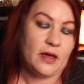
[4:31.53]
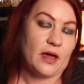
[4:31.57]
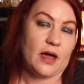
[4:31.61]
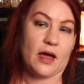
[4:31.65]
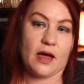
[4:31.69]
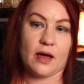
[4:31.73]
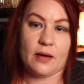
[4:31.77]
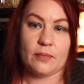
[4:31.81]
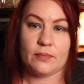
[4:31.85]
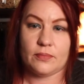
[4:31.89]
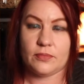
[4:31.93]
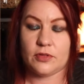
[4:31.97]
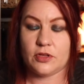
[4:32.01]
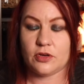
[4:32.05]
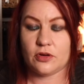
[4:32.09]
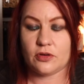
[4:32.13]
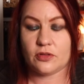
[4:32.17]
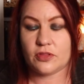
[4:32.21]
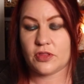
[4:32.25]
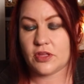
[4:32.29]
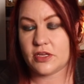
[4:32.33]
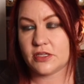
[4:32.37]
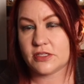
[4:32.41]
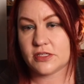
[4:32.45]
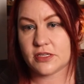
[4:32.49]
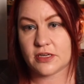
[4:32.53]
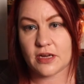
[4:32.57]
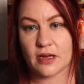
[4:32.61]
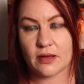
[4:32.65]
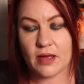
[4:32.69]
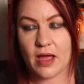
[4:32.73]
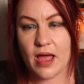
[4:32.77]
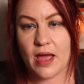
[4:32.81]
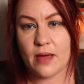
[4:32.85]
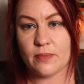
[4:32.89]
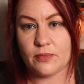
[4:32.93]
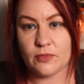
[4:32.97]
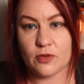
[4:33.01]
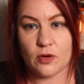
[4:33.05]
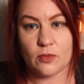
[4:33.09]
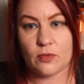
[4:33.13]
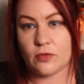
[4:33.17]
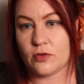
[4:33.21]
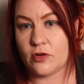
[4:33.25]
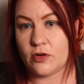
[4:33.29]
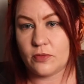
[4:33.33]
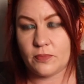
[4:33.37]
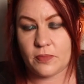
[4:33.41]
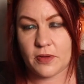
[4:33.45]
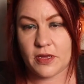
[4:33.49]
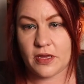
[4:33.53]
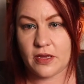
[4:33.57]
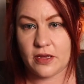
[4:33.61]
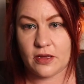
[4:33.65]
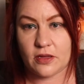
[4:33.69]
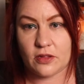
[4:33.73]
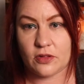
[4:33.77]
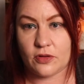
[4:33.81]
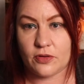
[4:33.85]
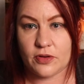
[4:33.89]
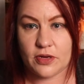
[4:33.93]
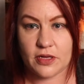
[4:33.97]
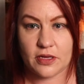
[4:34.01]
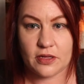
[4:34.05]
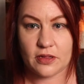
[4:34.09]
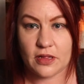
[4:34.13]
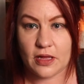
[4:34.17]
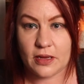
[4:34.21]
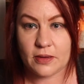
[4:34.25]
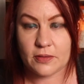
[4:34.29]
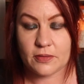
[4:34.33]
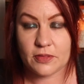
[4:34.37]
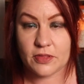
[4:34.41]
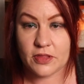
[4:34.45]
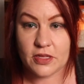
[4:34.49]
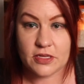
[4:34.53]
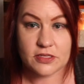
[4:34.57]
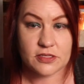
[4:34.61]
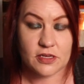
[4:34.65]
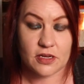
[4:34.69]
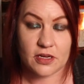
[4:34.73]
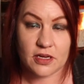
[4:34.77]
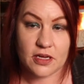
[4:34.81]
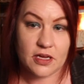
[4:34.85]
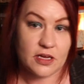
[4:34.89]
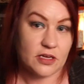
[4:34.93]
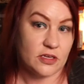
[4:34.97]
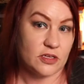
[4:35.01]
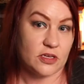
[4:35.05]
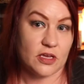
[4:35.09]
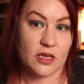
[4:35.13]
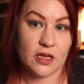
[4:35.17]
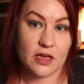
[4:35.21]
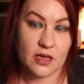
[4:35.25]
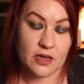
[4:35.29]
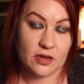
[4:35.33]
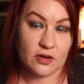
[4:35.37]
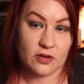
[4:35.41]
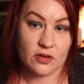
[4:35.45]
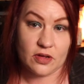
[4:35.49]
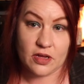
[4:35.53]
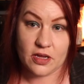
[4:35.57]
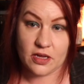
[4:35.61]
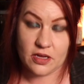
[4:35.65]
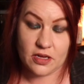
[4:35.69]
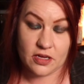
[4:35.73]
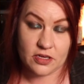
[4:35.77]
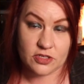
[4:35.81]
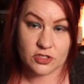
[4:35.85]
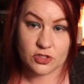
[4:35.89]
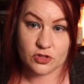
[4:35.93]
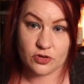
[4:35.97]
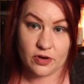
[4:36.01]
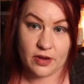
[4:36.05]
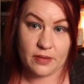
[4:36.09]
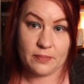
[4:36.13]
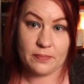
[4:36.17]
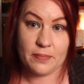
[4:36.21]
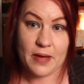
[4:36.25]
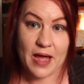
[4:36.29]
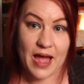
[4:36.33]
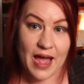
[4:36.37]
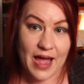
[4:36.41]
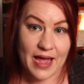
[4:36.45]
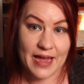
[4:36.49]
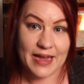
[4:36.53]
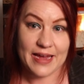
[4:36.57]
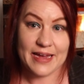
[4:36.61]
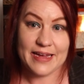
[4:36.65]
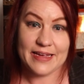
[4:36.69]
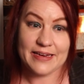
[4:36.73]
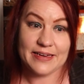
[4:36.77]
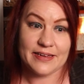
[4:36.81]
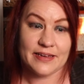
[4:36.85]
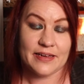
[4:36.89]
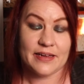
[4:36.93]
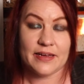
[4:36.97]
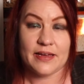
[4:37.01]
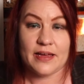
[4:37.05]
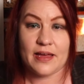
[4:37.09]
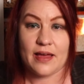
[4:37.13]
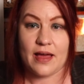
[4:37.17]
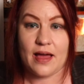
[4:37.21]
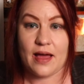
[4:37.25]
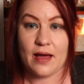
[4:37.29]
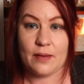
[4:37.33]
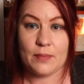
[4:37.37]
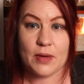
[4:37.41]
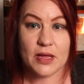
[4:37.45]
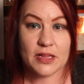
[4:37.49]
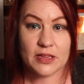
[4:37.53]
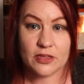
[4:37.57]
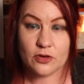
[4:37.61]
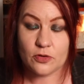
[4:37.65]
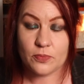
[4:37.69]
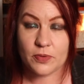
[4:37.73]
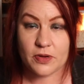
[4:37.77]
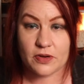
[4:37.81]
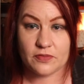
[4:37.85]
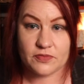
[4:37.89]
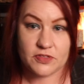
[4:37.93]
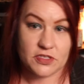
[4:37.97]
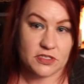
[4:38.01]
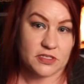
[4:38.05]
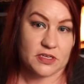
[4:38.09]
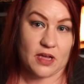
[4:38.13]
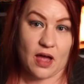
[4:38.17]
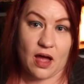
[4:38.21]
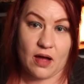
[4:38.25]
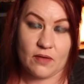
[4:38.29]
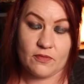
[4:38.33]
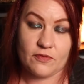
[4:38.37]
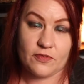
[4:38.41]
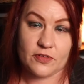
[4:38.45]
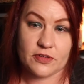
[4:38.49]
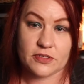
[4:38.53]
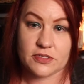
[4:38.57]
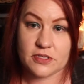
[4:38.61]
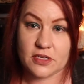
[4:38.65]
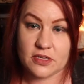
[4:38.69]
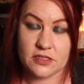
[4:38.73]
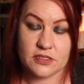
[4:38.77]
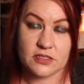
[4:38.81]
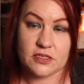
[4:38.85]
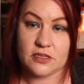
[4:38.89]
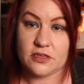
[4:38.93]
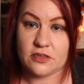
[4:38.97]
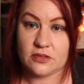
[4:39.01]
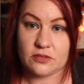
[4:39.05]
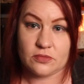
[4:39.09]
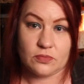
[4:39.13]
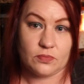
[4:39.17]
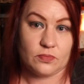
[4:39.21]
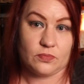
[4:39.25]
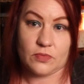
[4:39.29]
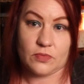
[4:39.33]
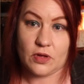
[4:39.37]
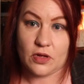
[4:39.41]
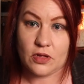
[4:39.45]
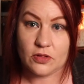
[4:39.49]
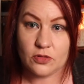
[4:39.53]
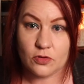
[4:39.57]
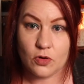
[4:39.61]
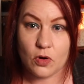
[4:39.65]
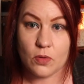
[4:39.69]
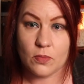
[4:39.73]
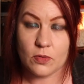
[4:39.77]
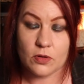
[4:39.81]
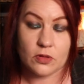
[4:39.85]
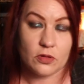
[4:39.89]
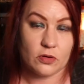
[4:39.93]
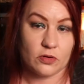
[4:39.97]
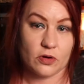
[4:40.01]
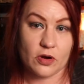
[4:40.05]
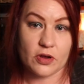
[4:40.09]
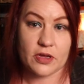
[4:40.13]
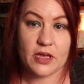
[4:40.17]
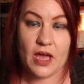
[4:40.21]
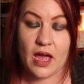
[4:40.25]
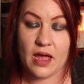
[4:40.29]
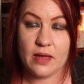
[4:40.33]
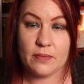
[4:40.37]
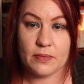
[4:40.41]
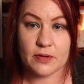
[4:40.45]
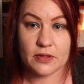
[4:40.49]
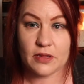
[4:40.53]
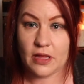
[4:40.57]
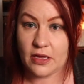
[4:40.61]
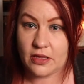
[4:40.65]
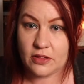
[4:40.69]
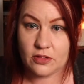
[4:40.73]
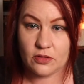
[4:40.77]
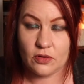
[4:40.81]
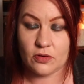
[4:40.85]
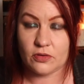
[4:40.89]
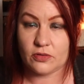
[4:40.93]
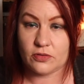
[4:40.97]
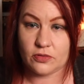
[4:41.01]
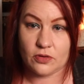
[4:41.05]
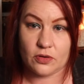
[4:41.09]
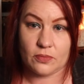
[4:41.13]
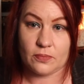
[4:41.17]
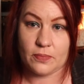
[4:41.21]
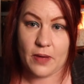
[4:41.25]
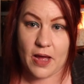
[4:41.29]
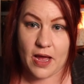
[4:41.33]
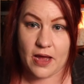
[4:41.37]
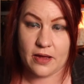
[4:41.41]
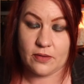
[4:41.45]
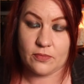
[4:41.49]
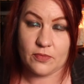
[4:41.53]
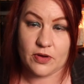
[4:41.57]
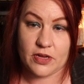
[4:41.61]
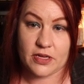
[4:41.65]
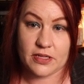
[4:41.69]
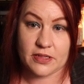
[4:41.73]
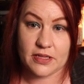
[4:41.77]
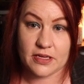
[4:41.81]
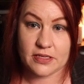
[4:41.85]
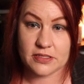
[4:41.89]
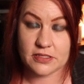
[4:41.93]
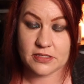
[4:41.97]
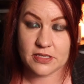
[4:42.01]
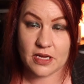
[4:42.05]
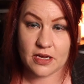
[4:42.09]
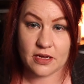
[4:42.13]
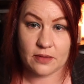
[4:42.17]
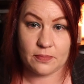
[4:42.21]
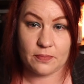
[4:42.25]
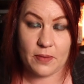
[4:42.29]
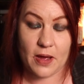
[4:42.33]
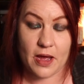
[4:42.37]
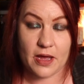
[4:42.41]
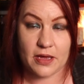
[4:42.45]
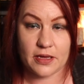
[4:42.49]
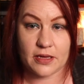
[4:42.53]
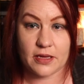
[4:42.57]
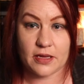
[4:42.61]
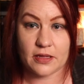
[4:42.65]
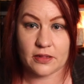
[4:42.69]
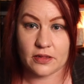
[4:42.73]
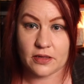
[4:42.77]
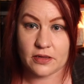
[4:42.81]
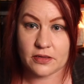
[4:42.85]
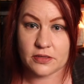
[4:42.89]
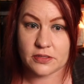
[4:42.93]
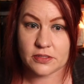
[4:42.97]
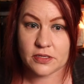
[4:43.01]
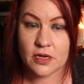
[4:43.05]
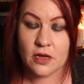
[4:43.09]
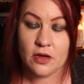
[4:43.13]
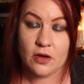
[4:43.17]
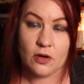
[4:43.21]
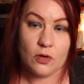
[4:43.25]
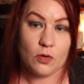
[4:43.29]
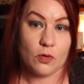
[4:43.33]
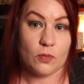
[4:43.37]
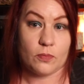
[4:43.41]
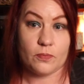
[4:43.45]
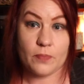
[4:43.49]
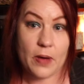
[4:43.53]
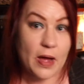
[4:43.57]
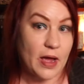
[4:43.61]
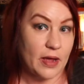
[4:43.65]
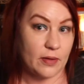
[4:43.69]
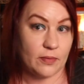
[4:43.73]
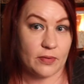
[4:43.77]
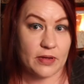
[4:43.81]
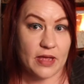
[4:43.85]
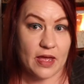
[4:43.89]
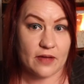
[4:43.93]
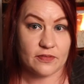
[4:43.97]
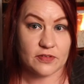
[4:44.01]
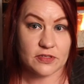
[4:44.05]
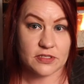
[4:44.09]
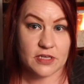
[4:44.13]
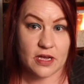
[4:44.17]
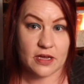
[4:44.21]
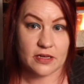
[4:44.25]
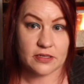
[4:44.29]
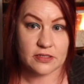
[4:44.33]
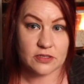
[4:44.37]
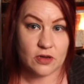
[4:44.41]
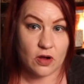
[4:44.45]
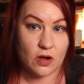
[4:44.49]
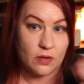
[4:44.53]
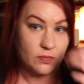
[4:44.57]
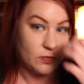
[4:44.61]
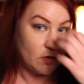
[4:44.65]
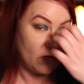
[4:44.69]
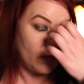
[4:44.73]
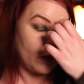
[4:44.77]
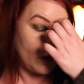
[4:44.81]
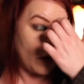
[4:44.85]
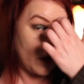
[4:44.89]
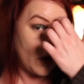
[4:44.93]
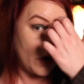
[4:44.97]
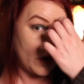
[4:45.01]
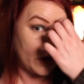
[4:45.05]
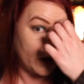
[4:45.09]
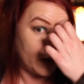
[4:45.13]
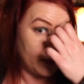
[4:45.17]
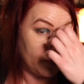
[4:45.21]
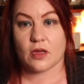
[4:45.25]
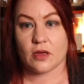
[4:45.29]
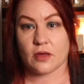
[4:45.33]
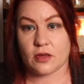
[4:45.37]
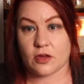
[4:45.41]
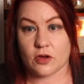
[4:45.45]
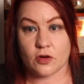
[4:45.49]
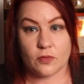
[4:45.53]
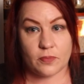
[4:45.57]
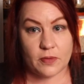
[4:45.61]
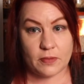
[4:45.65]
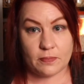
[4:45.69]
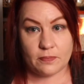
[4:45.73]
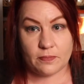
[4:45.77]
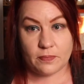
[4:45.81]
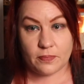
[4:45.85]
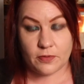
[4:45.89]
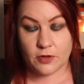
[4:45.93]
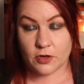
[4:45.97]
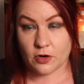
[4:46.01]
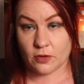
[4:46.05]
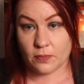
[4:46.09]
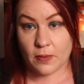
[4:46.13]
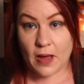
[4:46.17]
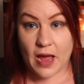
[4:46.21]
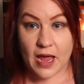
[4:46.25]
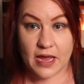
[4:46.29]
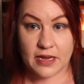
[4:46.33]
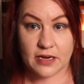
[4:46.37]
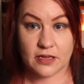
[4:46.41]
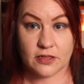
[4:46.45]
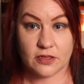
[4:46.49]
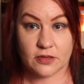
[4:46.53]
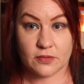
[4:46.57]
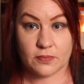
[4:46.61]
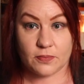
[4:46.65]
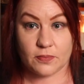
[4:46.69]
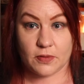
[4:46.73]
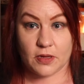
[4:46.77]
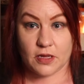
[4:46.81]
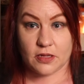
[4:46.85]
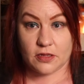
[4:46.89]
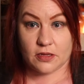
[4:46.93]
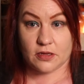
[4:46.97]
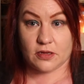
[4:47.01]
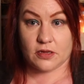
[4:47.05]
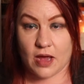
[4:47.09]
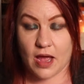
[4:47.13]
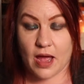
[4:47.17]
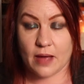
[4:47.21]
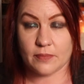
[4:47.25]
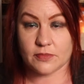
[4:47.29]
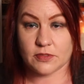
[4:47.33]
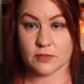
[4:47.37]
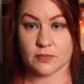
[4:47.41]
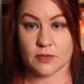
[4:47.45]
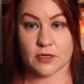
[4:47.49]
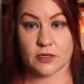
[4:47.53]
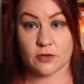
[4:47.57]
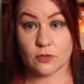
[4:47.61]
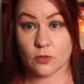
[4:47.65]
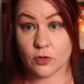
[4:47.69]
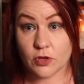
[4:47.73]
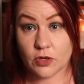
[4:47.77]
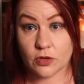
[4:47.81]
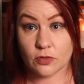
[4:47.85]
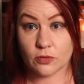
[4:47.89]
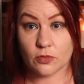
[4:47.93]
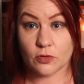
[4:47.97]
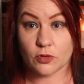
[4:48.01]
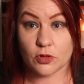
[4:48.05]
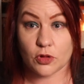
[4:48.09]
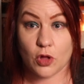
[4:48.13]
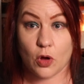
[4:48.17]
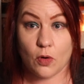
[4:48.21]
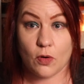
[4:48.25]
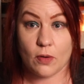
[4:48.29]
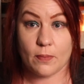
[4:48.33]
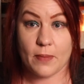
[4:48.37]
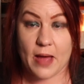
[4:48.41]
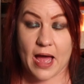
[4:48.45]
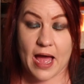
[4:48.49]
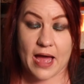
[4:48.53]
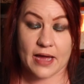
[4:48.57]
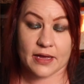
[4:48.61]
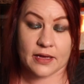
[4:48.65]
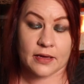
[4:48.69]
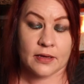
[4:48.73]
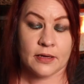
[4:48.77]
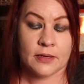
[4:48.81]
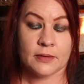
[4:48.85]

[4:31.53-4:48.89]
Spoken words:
You know, things that are abnormal could be including like things like extreme pain, a little bit of discomfort's considered normal or okay, but like not pain where you need to take painkillers or pain where you have to take time off work. It could be, you know, pain in your abdomen or your lower back.